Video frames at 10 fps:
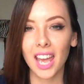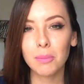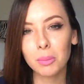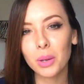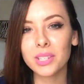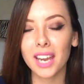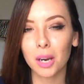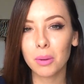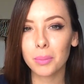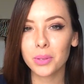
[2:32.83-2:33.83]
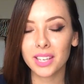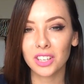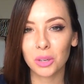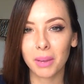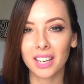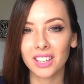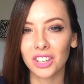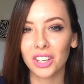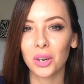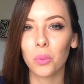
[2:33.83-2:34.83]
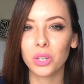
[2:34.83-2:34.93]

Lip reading: It promotes air bubbles in your manicure,